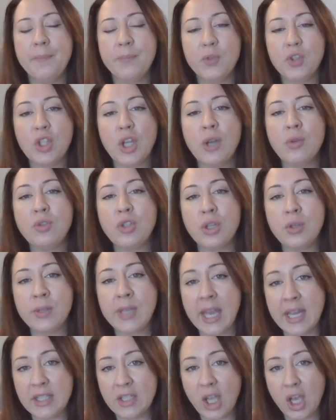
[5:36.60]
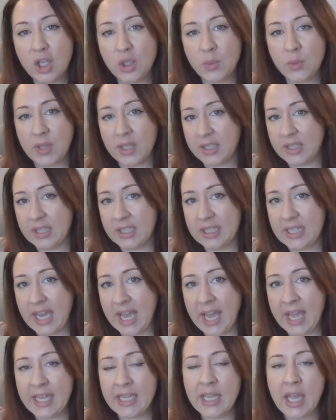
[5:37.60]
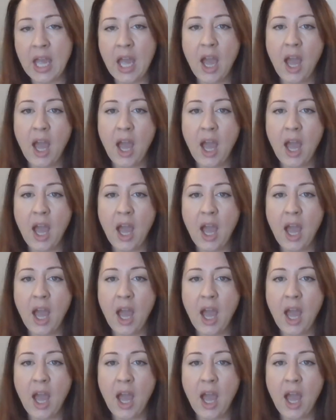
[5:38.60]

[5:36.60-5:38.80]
So do get in touch with us today.